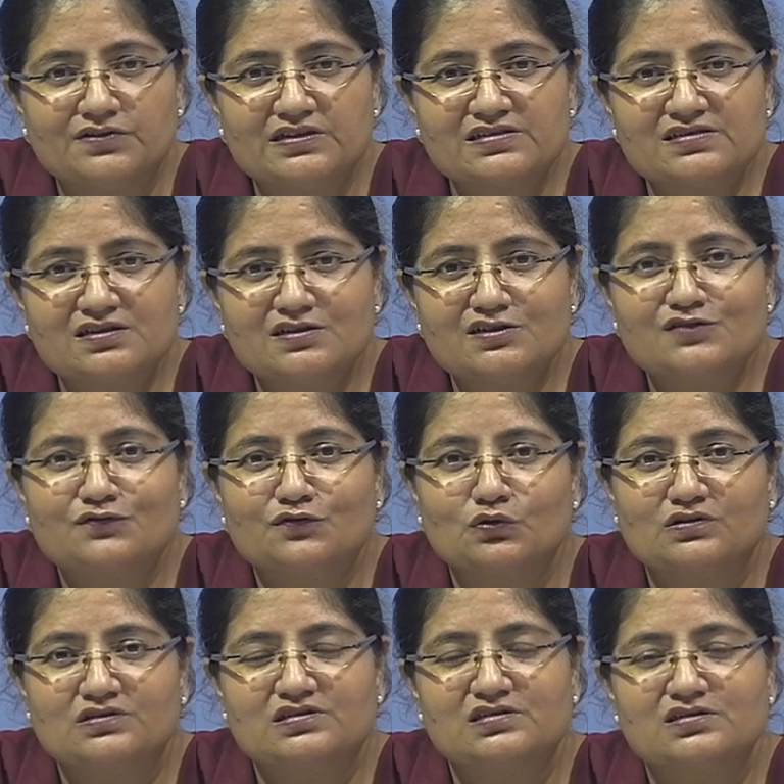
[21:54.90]
research
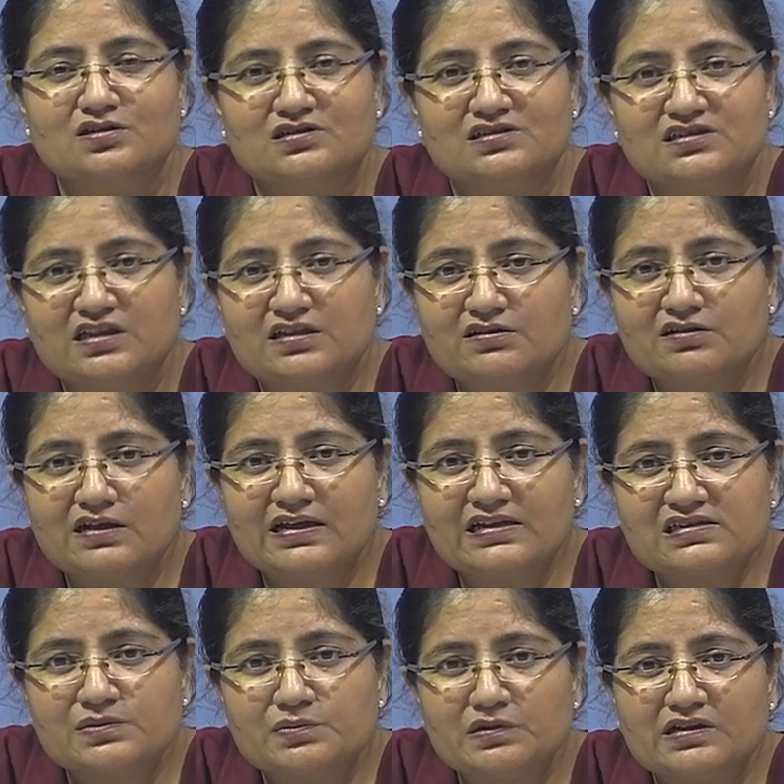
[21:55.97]
focuses on
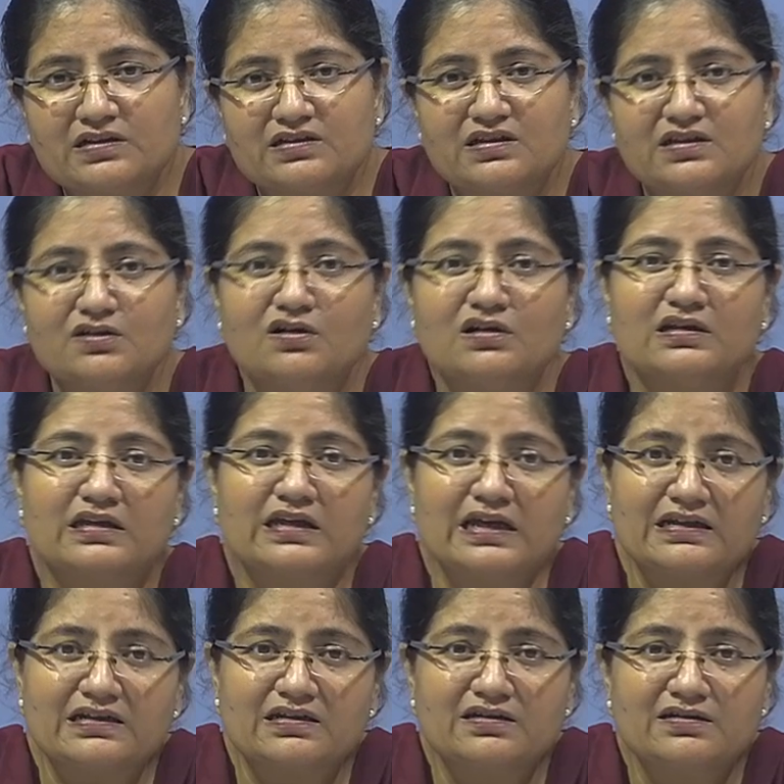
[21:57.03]
generalizability, on
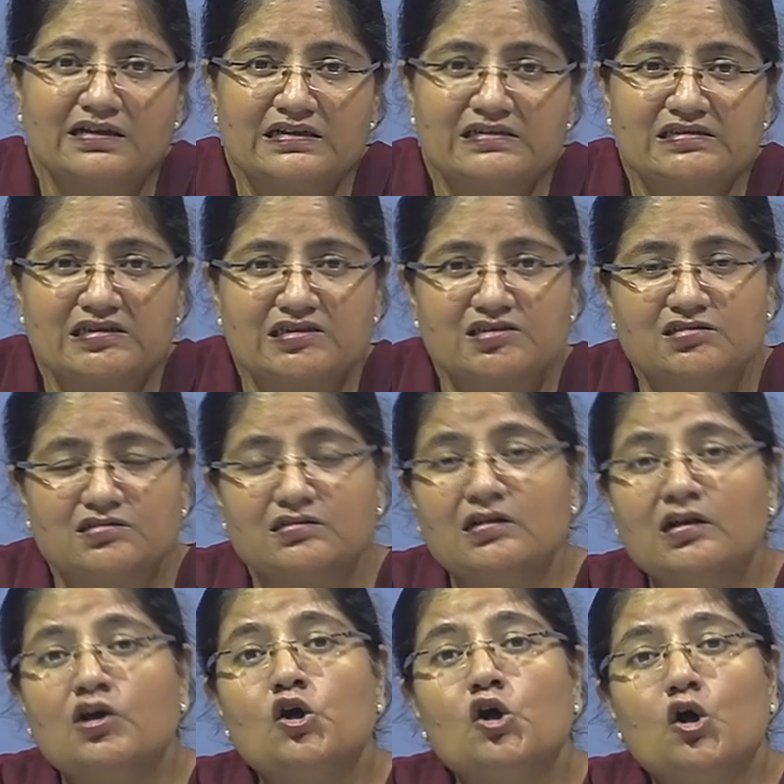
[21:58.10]
categorization,
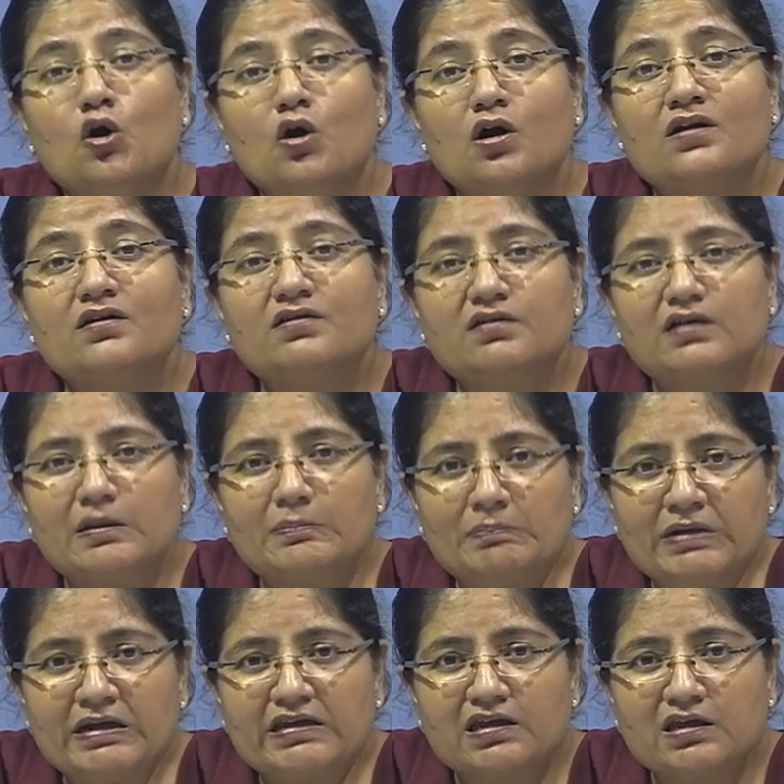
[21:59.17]
on
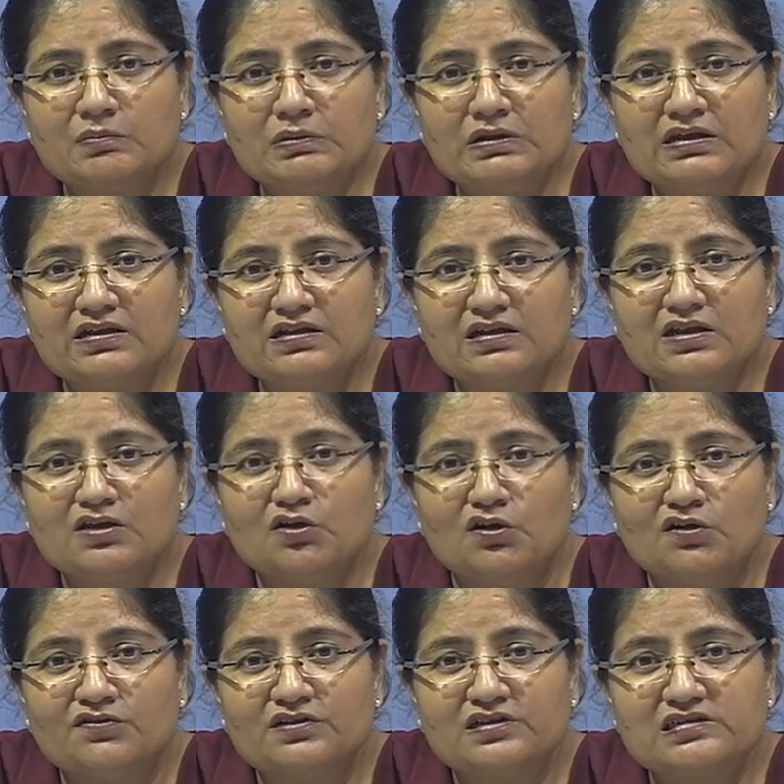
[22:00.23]
replicability
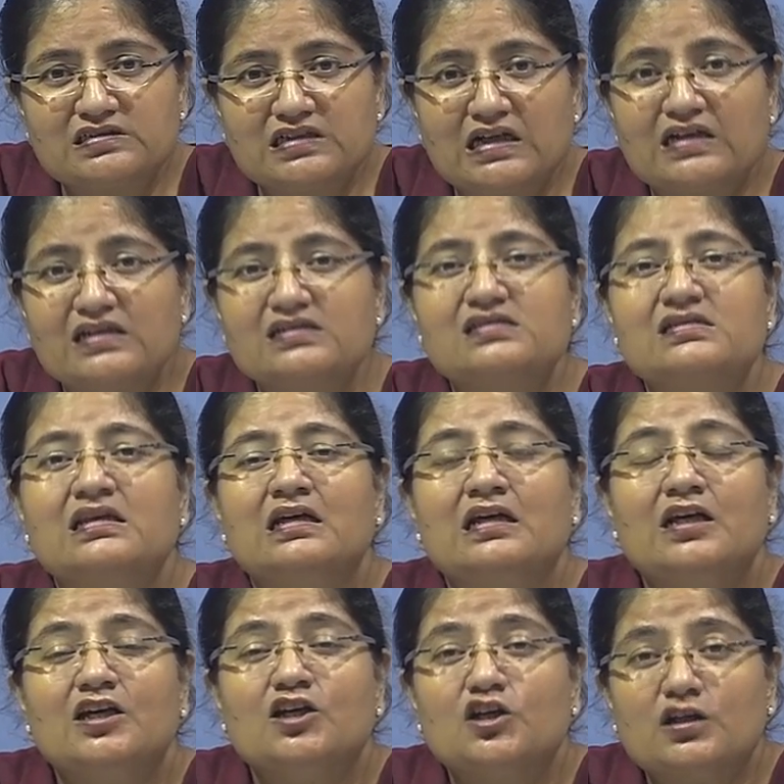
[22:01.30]
of results
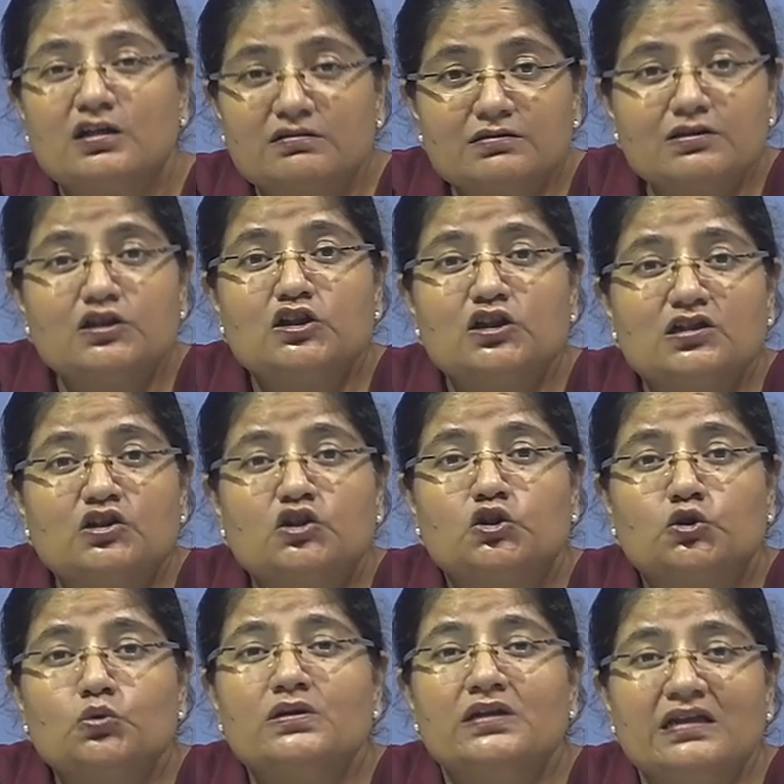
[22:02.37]

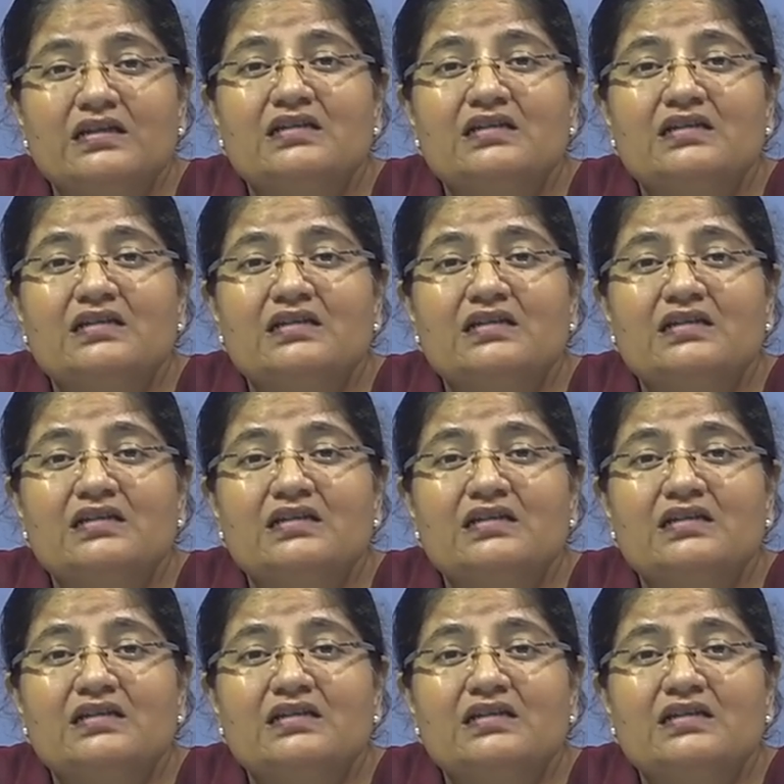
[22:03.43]
to the